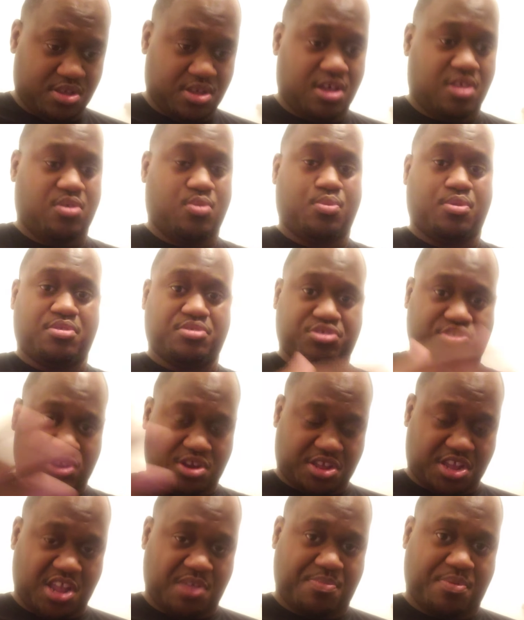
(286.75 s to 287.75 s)
In other words,
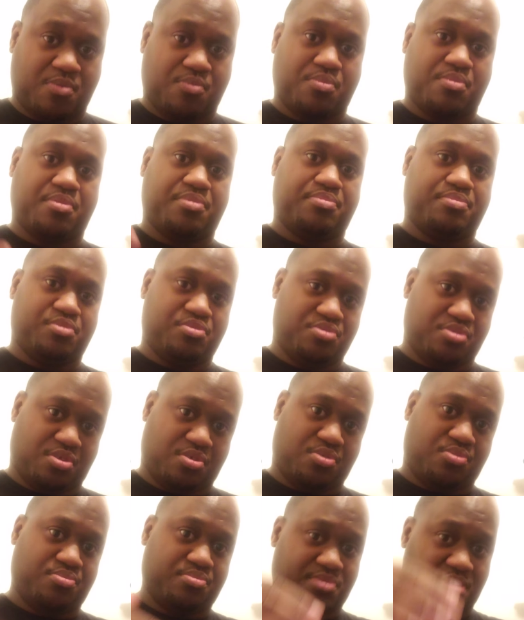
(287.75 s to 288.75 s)
trying to keep up with, you
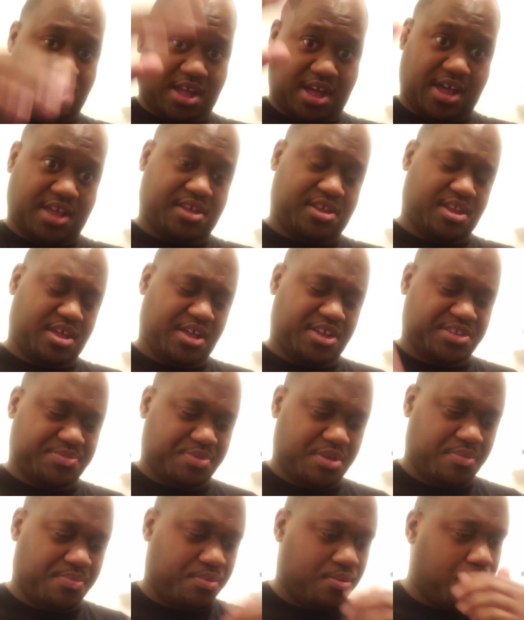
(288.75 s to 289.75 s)
know, the high class
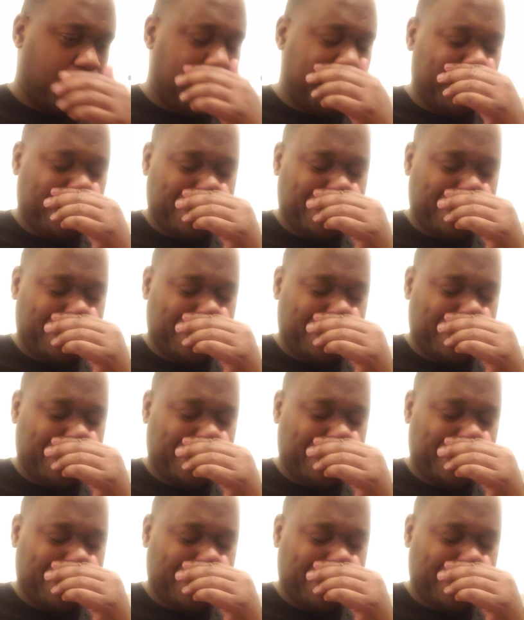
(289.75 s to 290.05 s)
people.